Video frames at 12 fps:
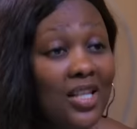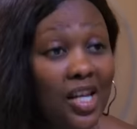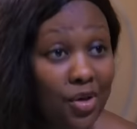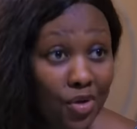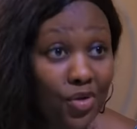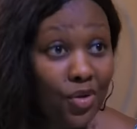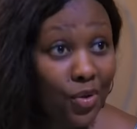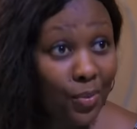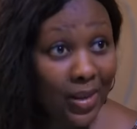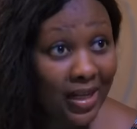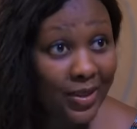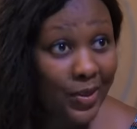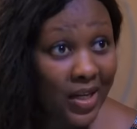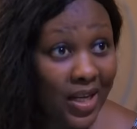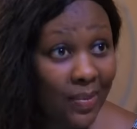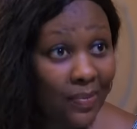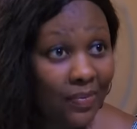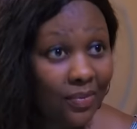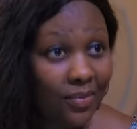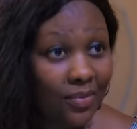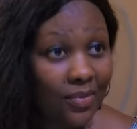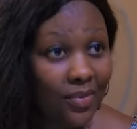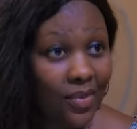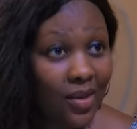saying you should go back to him.
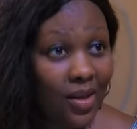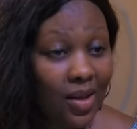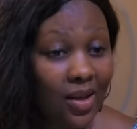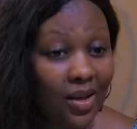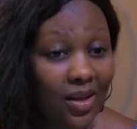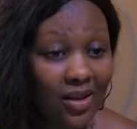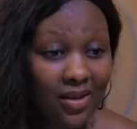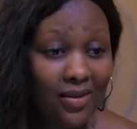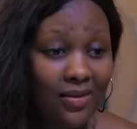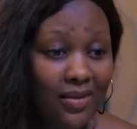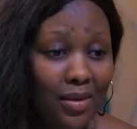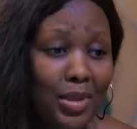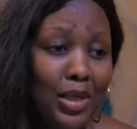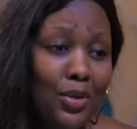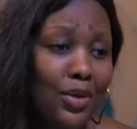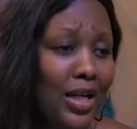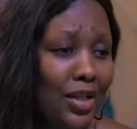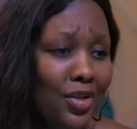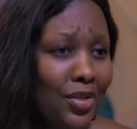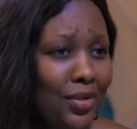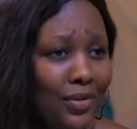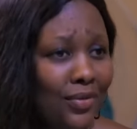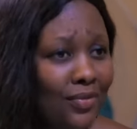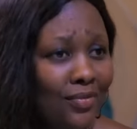I mean, look at
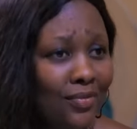you.